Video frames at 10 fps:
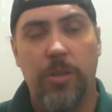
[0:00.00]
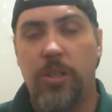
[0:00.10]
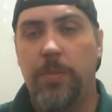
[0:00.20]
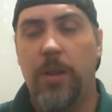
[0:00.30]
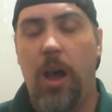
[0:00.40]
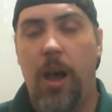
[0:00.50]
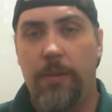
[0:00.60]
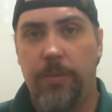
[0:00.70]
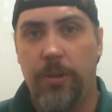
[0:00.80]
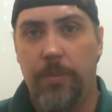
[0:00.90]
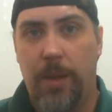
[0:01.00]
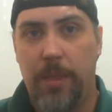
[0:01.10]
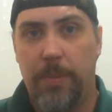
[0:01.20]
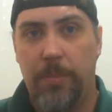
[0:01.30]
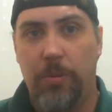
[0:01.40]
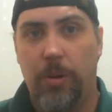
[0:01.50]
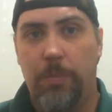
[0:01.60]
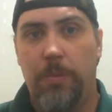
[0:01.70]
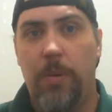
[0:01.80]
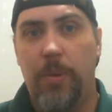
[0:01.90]
being offered by the people who are
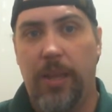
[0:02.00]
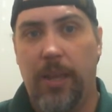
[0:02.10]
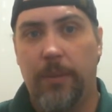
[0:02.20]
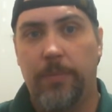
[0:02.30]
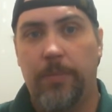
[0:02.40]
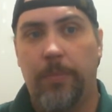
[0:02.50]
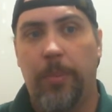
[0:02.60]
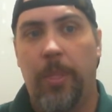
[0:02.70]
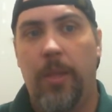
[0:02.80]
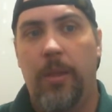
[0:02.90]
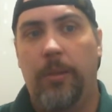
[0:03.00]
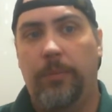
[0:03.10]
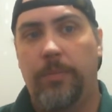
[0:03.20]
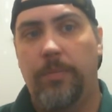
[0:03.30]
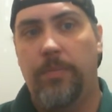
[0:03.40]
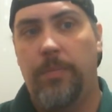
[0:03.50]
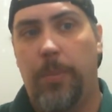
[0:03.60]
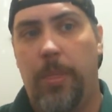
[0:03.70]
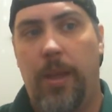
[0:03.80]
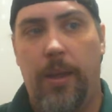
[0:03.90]
promoting it
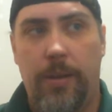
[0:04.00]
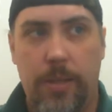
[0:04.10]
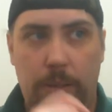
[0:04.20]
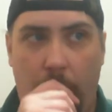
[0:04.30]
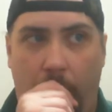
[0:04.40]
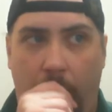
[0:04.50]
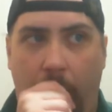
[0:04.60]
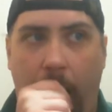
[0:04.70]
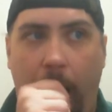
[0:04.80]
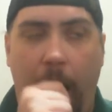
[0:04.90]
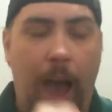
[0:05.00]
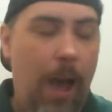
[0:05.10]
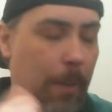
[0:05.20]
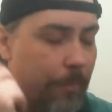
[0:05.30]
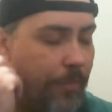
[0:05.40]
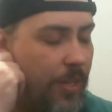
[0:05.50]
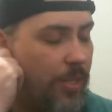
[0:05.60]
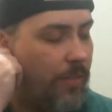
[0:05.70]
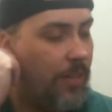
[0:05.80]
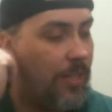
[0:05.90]
that doesn't
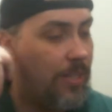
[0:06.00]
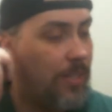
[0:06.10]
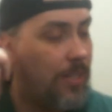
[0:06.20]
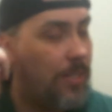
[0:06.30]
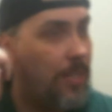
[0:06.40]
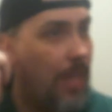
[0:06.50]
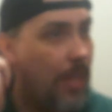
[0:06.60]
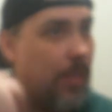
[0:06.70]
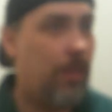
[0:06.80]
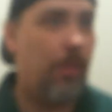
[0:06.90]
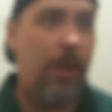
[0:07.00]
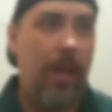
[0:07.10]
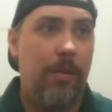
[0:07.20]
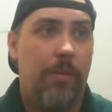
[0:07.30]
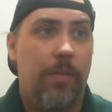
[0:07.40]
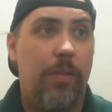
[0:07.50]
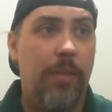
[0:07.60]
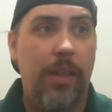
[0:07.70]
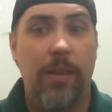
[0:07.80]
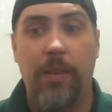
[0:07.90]
even exist yet, let alone I don't even know if
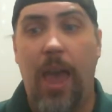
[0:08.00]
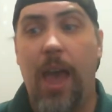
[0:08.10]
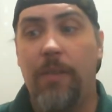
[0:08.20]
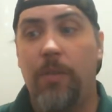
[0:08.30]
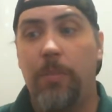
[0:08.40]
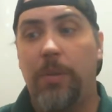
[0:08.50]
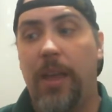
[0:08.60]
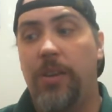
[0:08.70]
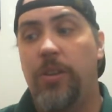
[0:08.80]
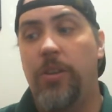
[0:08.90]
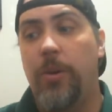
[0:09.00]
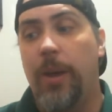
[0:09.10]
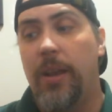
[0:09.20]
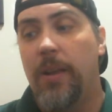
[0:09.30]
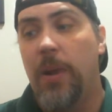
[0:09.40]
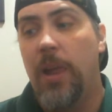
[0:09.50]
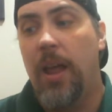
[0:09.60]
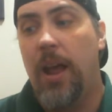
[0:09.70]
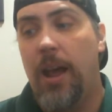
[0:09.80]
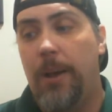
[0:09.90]
they have a plan to do it.
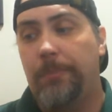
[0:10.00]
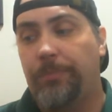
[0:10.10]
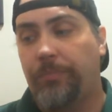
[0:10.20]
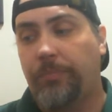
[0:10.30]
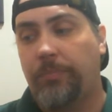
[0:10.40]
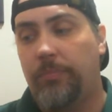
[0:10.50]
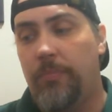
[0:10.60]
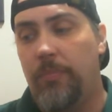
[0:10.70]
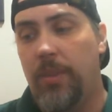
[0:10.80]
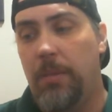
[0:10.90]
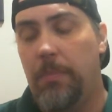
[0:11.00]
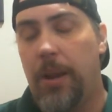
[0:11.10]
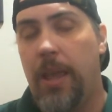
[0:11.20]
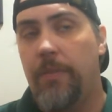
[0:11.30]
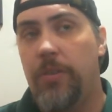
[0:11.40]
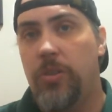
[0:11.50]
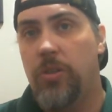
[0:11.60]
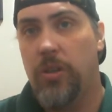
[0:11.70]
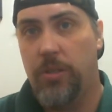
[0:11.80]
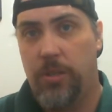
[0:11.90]
But I have
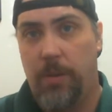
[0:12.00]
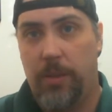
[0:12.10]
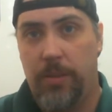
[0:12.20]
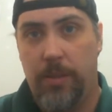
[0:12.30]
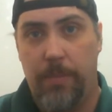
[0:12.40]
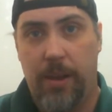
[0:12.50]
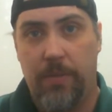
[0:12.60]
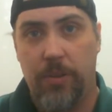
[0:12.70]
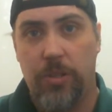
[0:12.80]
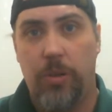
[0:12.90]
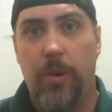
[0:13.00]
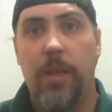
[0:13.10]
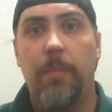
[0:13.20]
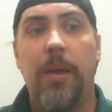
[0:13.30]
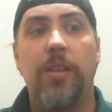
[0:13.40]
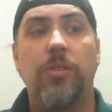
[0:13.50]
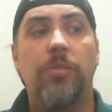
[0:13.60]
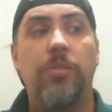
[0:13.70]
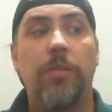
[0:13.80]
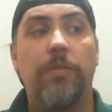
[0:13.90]
concerns about the metaverse too, and my
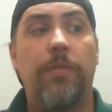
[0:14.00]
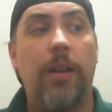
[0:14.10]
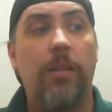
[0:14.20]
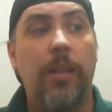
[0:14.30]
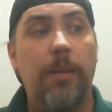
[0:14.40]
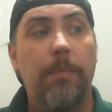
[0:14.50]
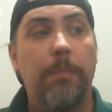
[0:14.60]
concerns are fairly